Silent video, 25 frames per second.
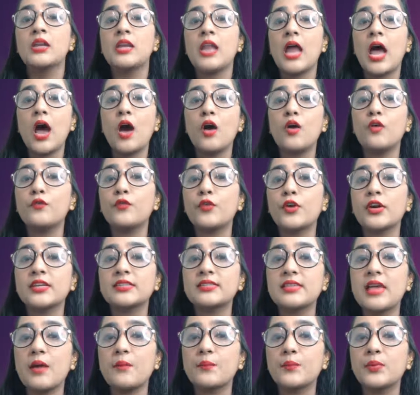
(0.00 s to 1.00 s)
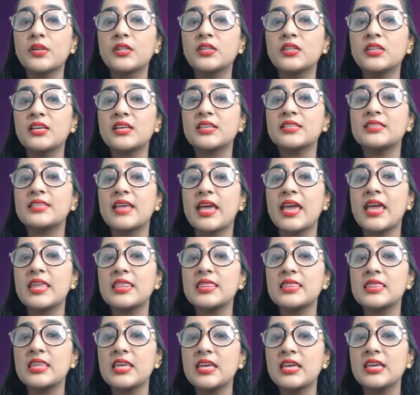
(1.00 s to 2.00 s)
Now, for example, this
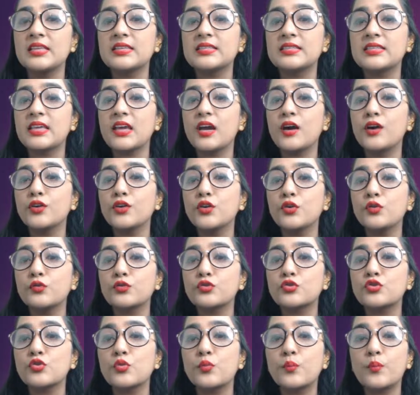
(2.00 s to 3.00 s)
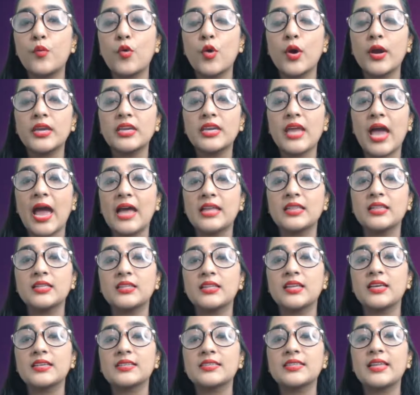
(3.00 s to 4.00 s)
and these, they are used to point at the
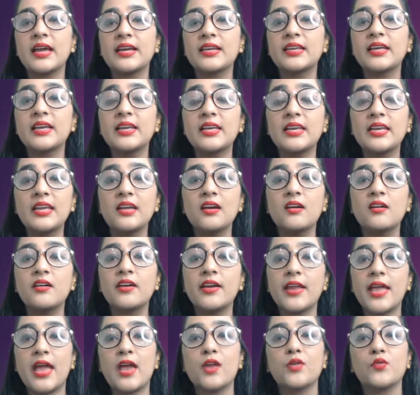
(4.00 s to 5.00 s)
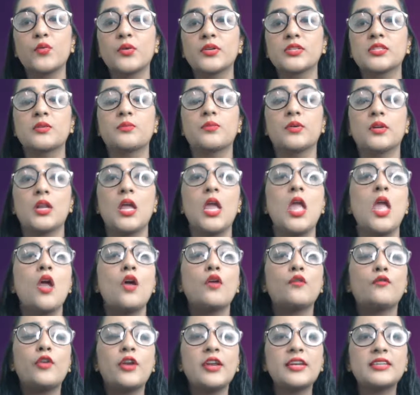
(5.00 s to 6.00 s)
things that are near and visible.
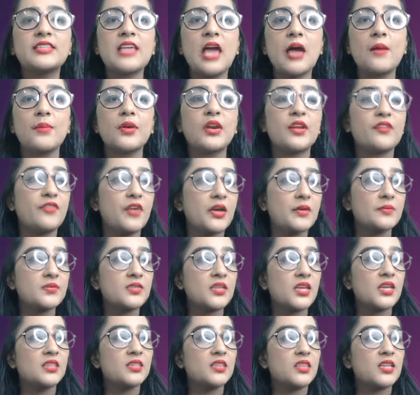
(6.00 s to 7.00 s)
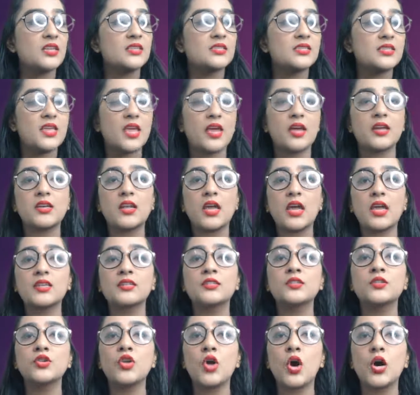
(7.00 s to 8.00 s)
For example, if I'm saying this kid
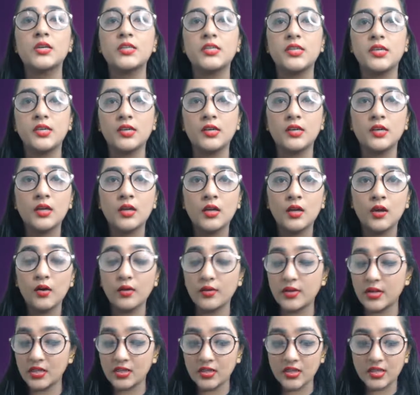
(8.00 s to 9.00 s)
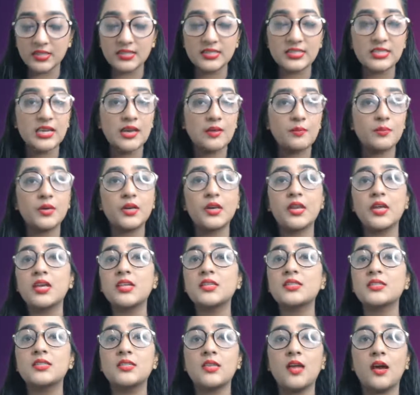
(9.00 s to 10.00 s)
is naughty, okay, this table
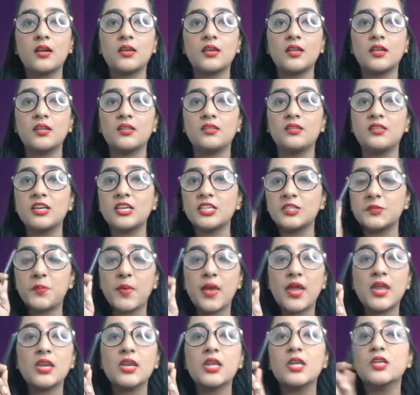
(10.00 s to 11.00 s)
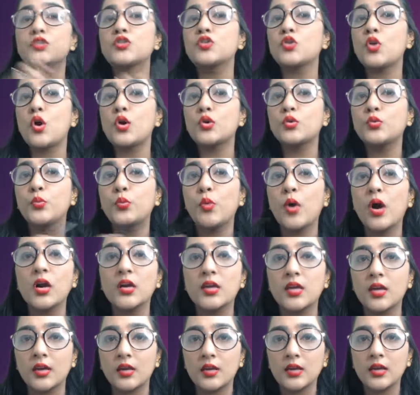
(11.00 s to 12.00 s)
is dirty, this pen is not
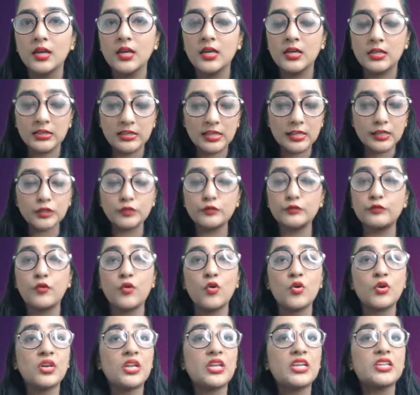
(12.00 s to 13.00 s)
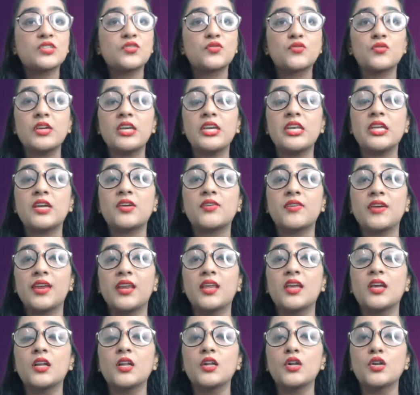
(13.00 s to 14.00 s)
working, this phone is really
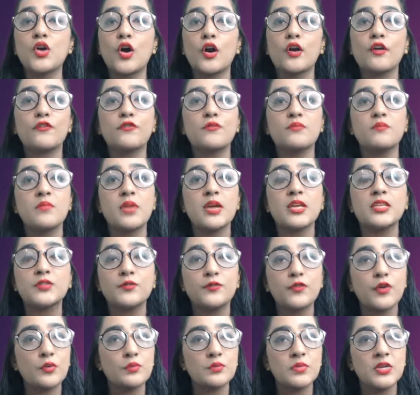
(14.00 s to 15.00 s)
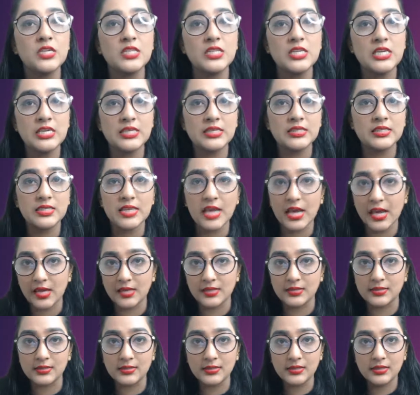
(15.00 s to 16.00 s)
creating a lot of mess for me these
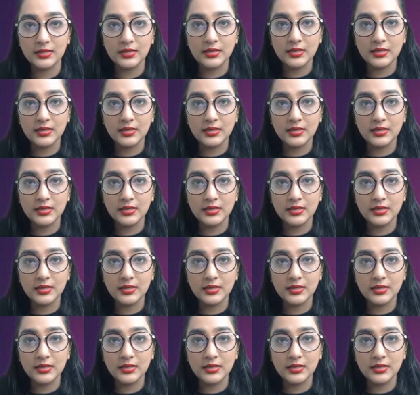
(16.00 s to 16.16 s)
days.